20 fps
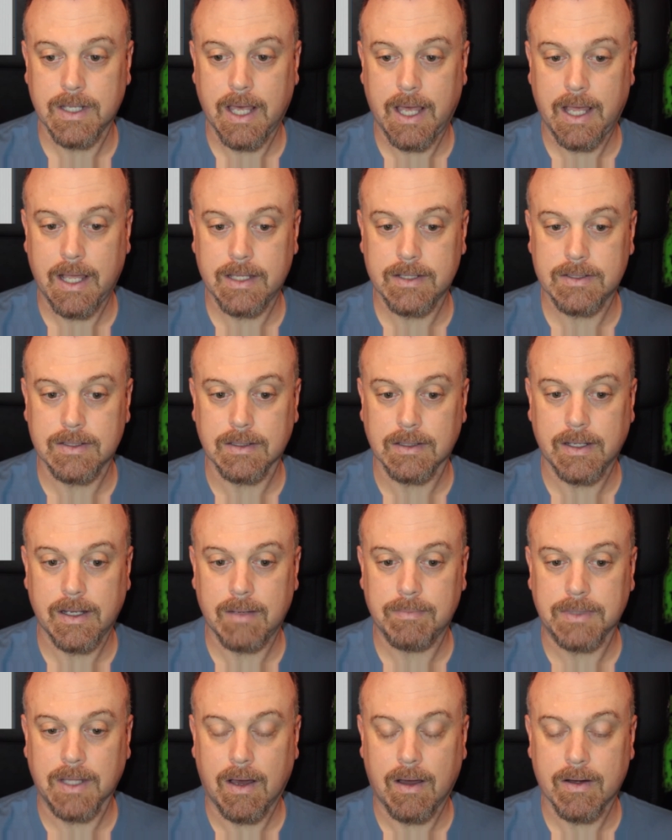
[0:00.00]
gaze
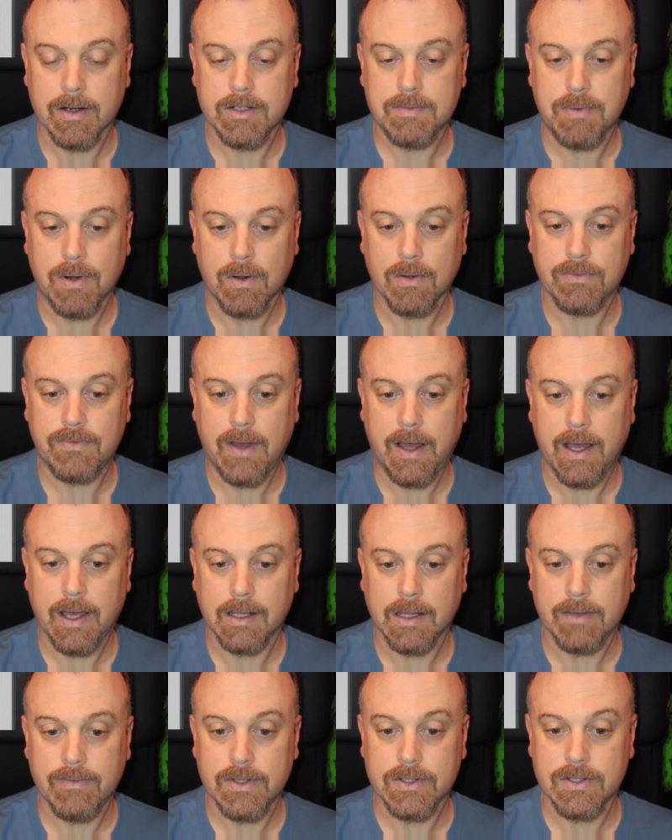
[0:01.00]
lit up the harsh
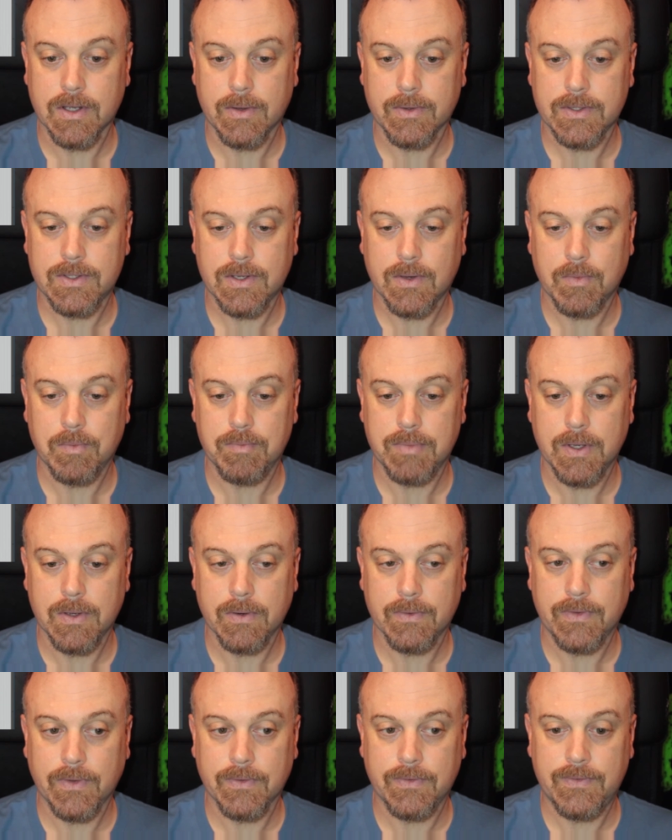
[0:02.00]
profile of his
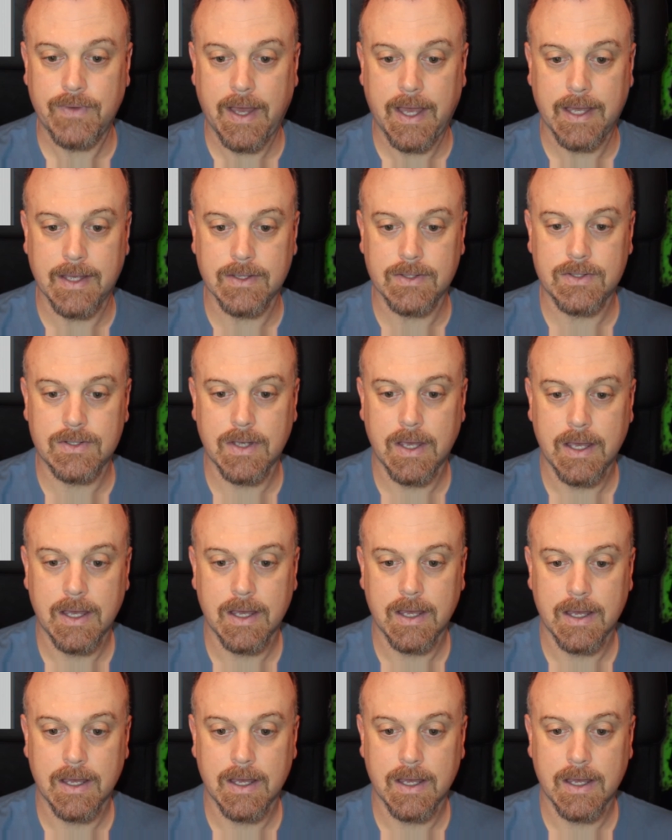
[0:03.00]
oh-so-beautiful face.